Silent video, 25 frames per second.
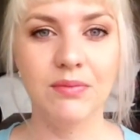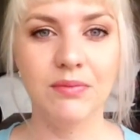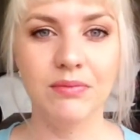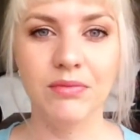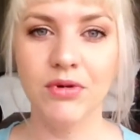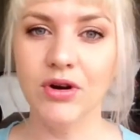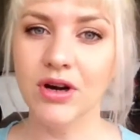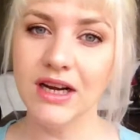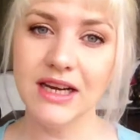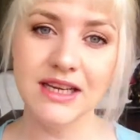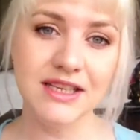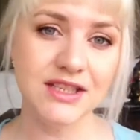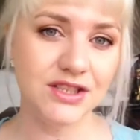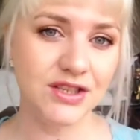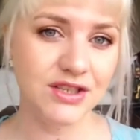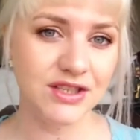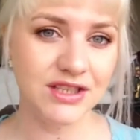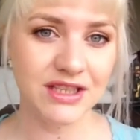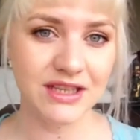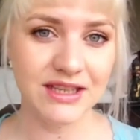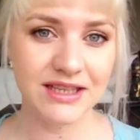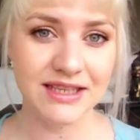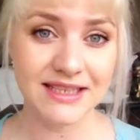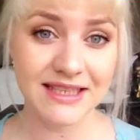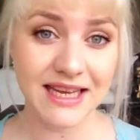more or less
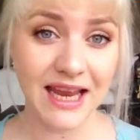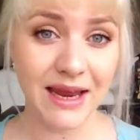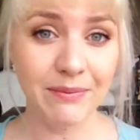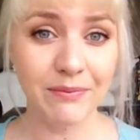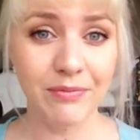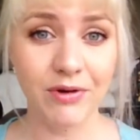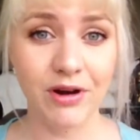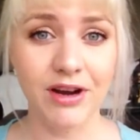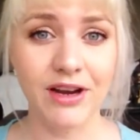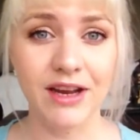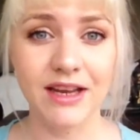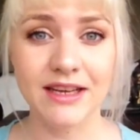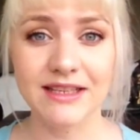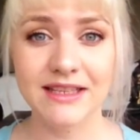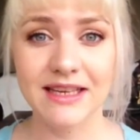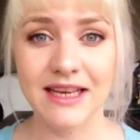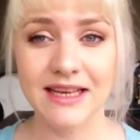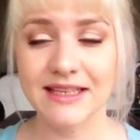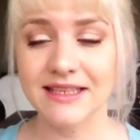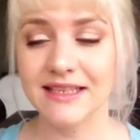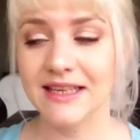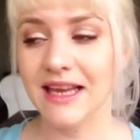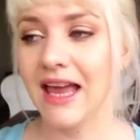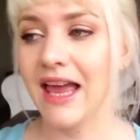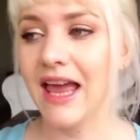using the same products
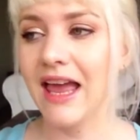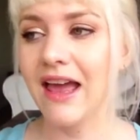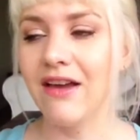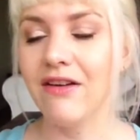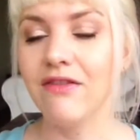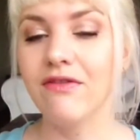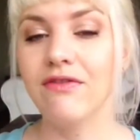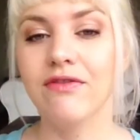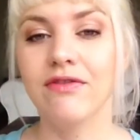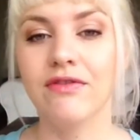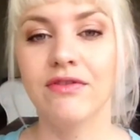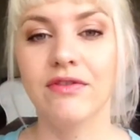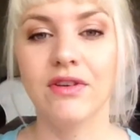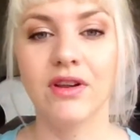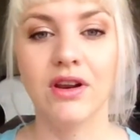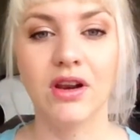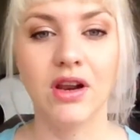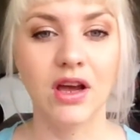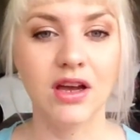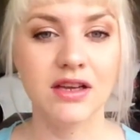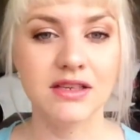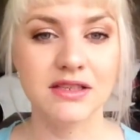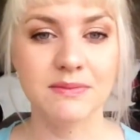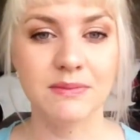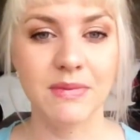as I have
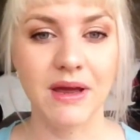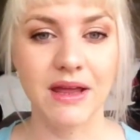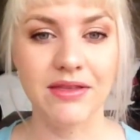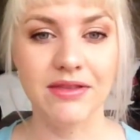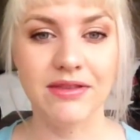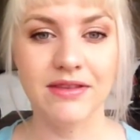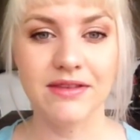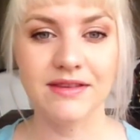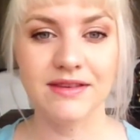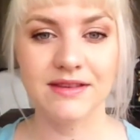last month.